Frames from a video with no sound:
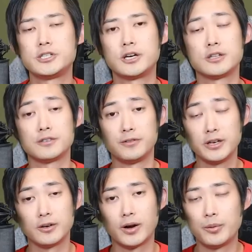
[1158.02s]
share this
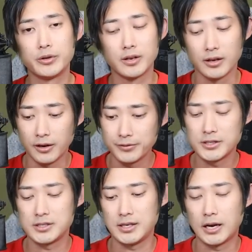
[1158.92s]
video. I would love to
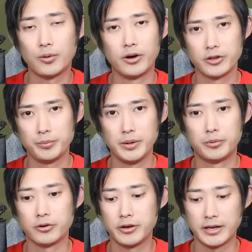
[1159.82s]
see how other
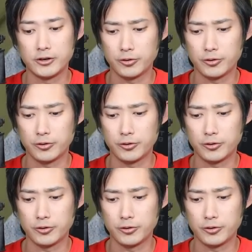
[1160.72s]
people can